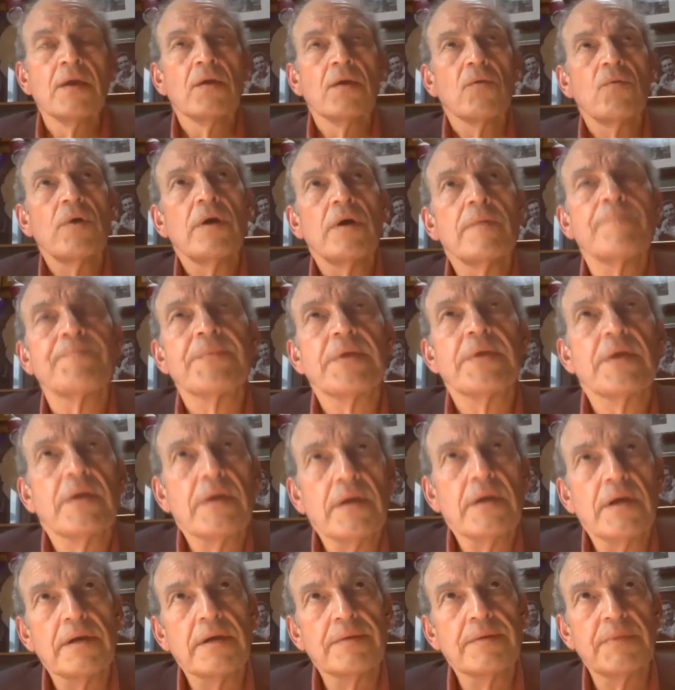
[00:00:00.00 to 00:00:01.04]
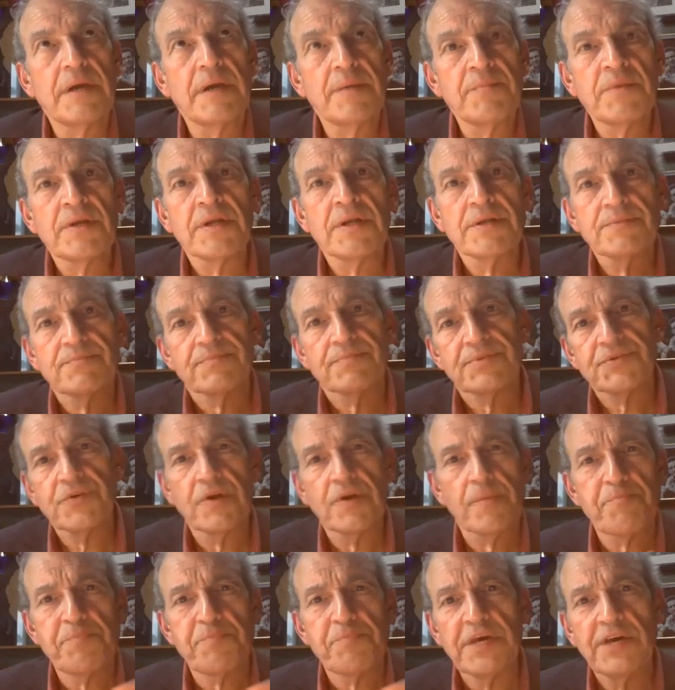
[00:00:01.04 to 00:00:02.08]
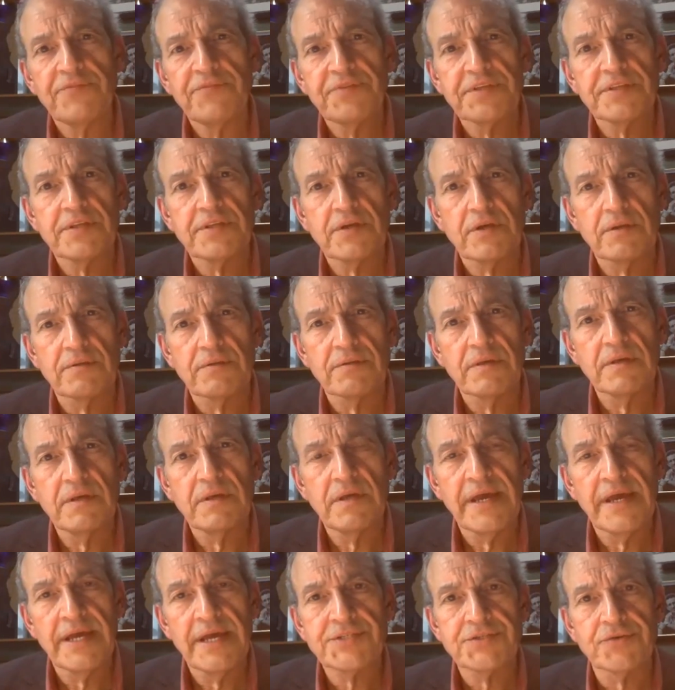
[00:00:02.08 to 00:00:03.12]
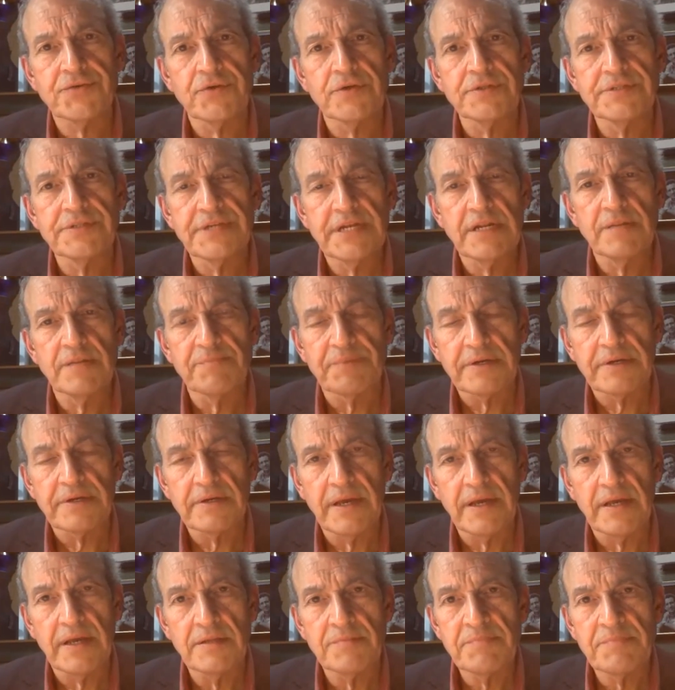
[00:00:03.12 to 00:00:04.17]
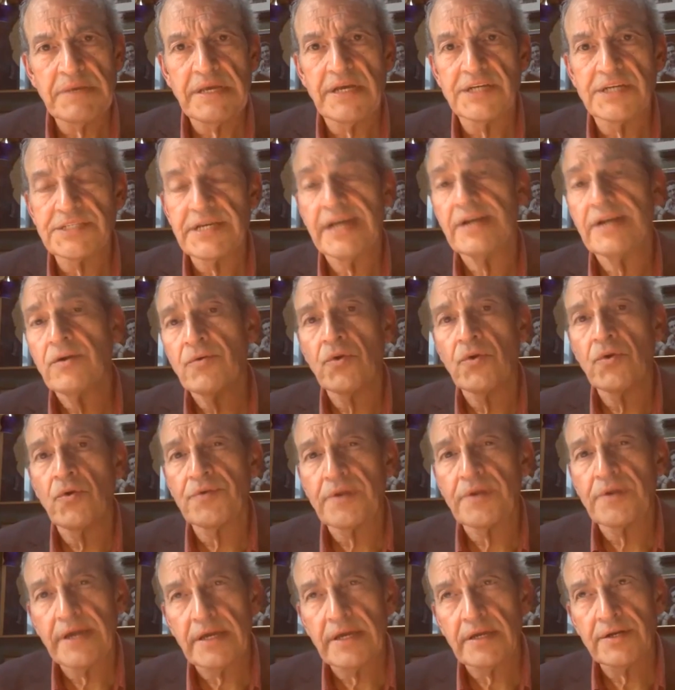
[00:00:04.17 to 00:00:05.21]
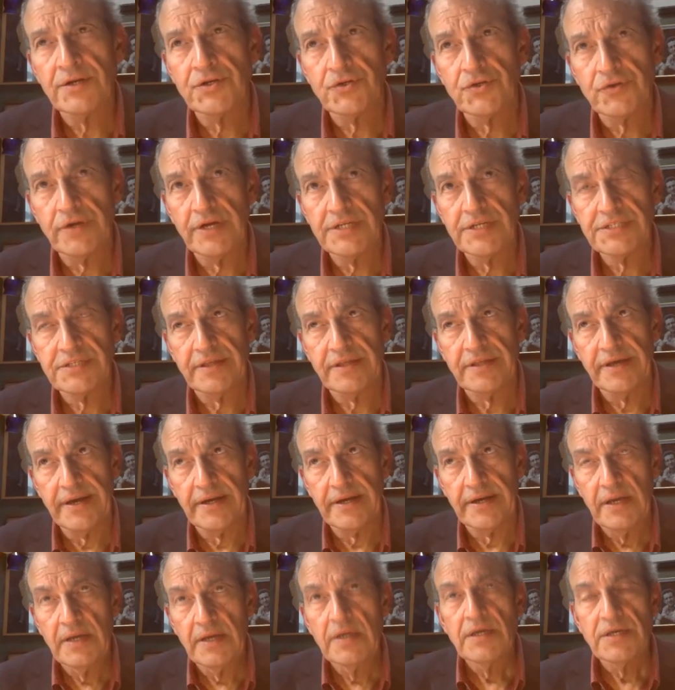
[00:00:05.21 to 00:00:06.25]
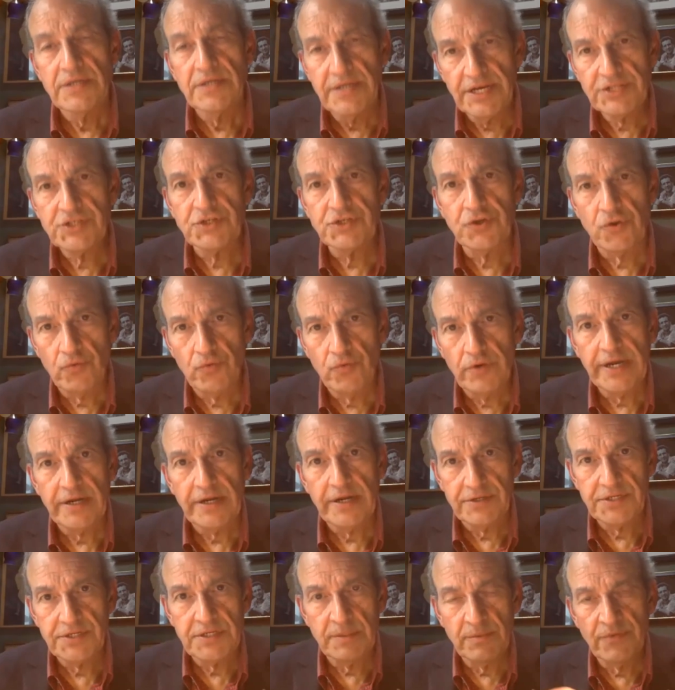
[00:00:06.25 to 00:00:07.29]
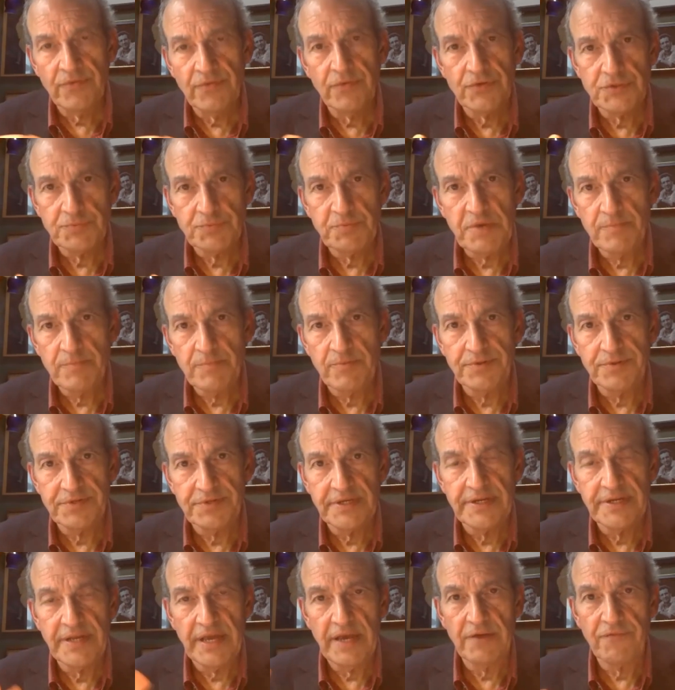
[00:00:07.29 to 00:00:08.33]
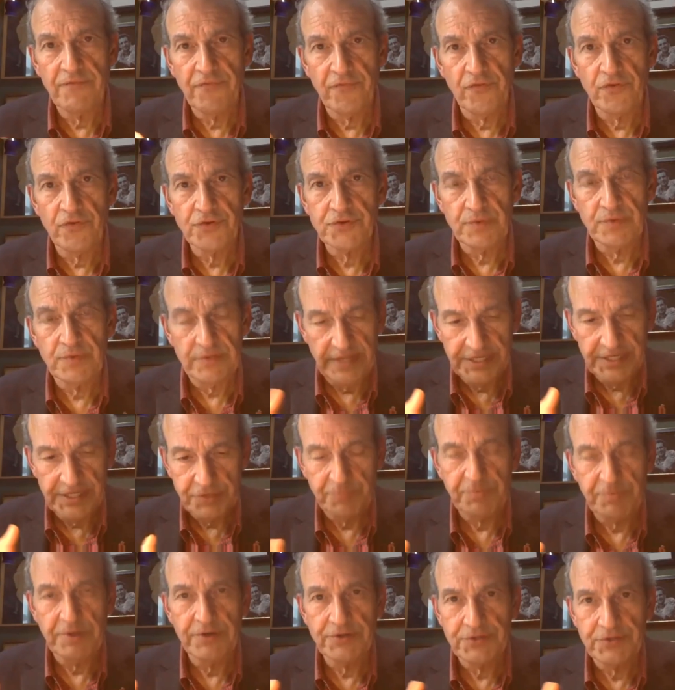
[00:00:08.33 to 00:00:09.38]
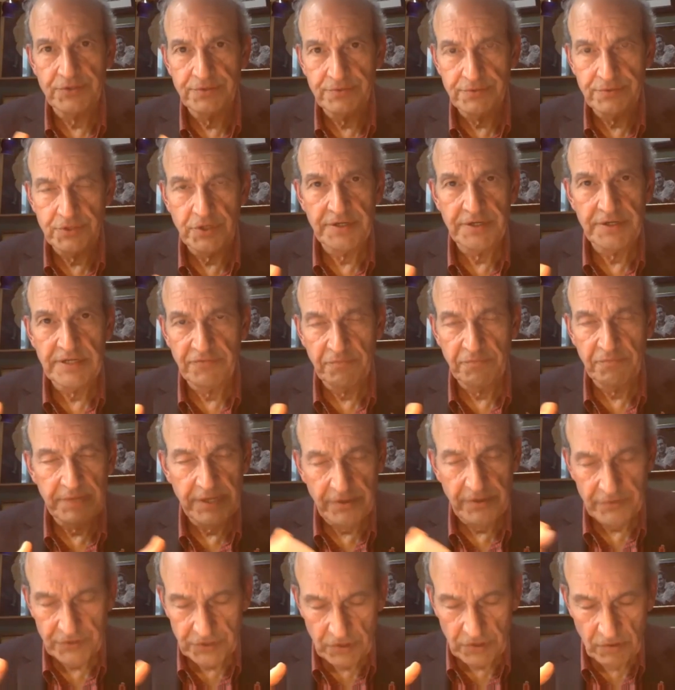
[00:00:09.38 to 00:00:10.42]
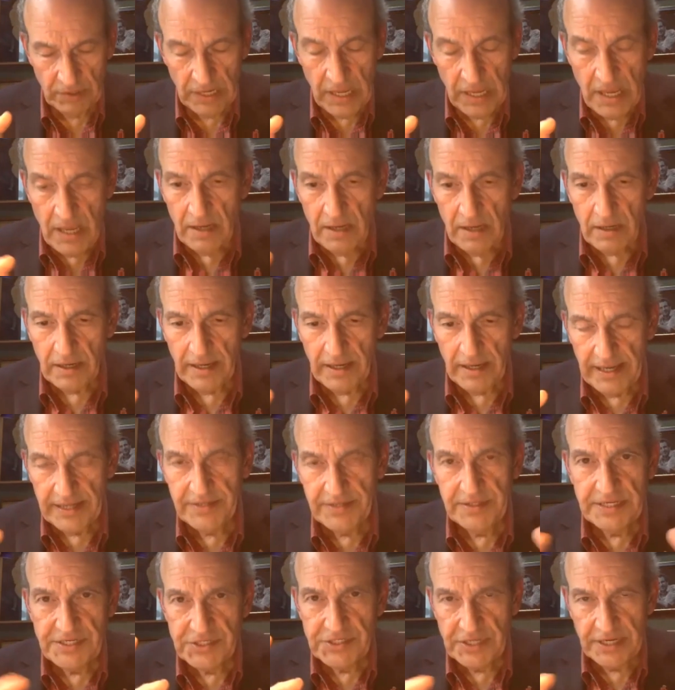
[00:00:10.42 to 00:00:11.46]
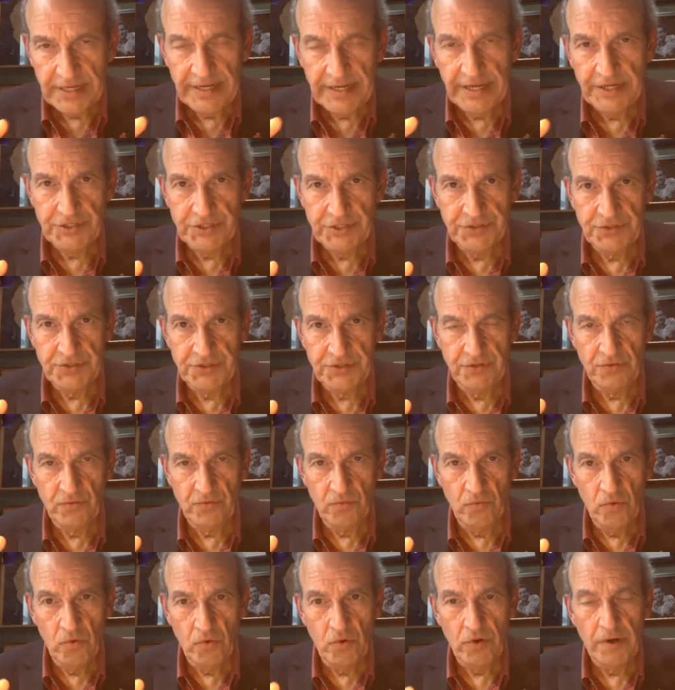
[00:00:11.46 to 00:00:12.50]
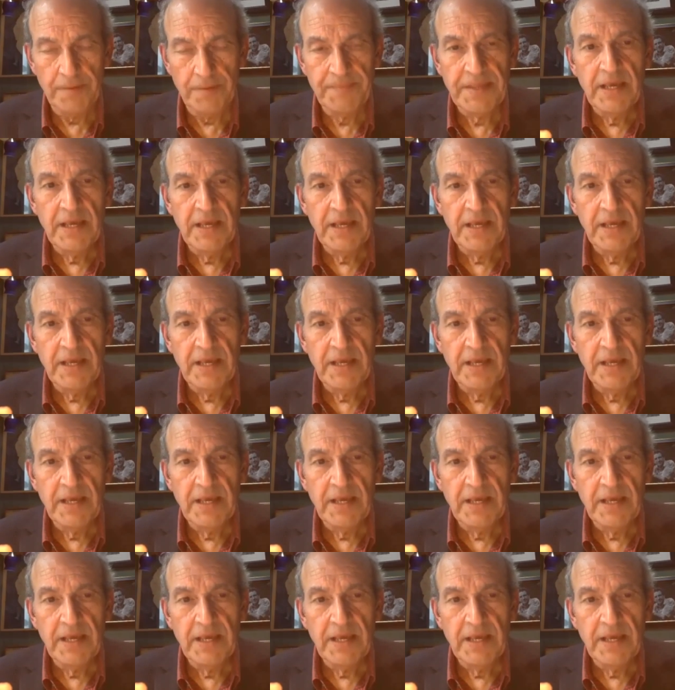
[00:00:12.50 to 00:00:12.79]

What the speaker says: Well, I'm going to sort of pivot the answer a little bit, Alan, because I don't know that I can address that. Yes, you're right. Some of those people did have, first with Lester Pearson, John Diefenbaker, and so on, had these connections to the war.